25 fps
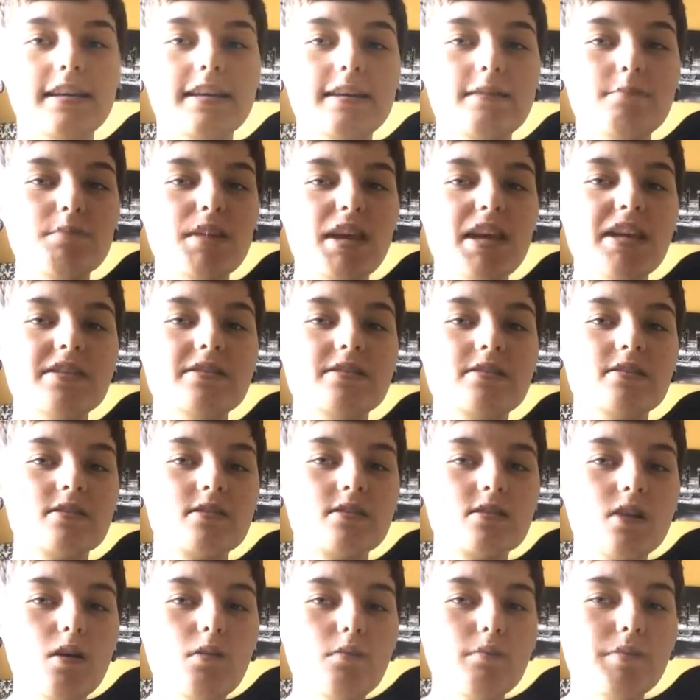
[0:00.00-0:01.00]
he made
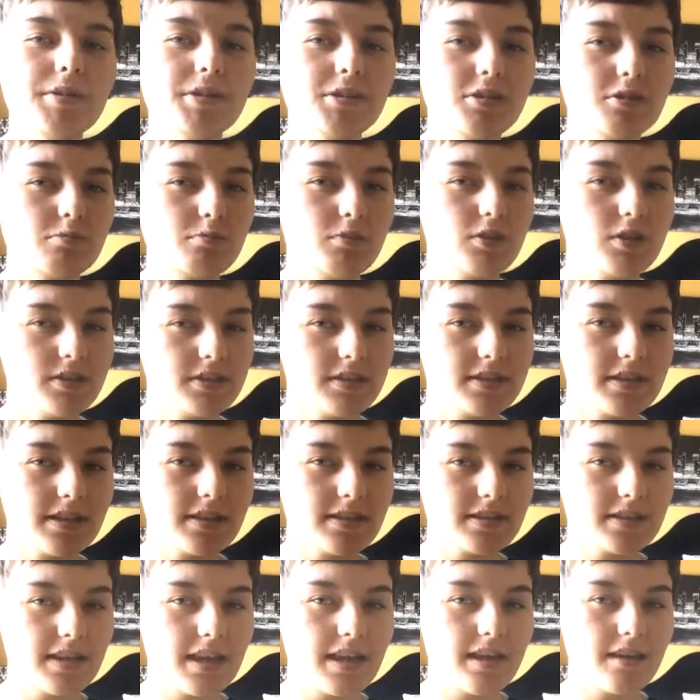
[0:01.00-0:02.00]
so much more
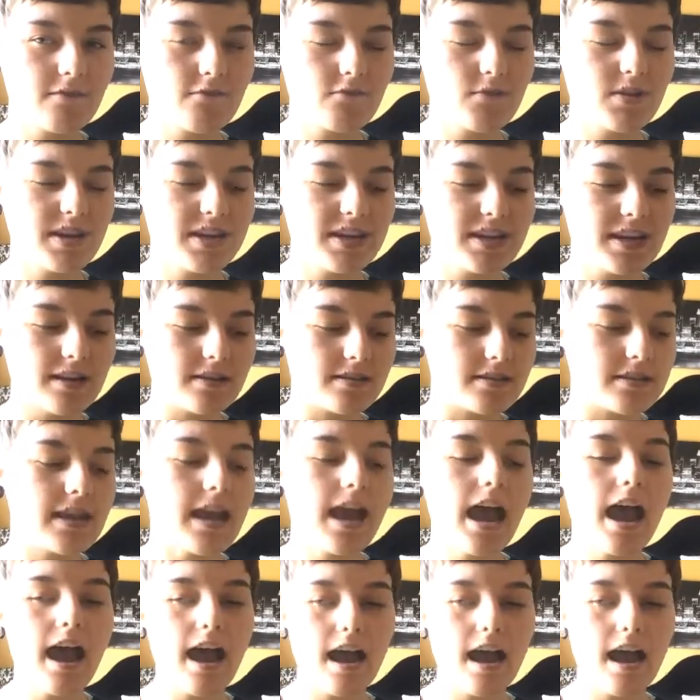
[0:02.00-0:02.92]
sense than everybody else.